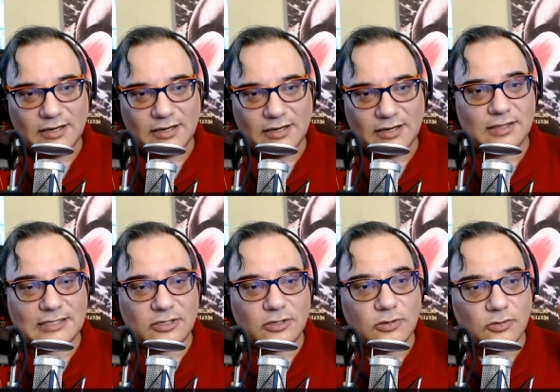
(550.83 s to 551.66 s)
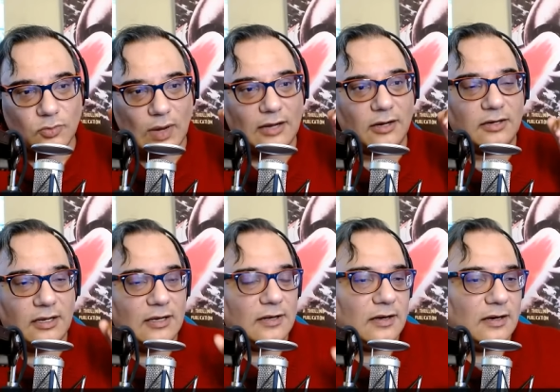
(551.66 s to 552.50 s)
So that's a new record.
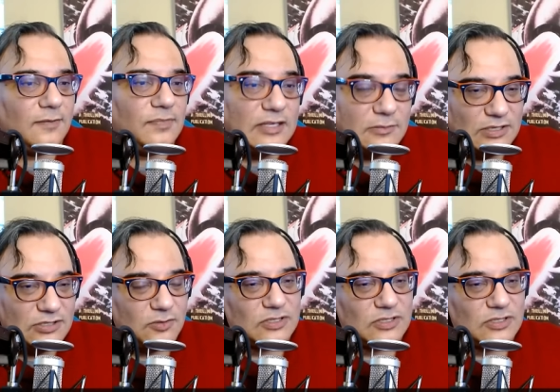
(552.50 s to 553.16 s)
This mission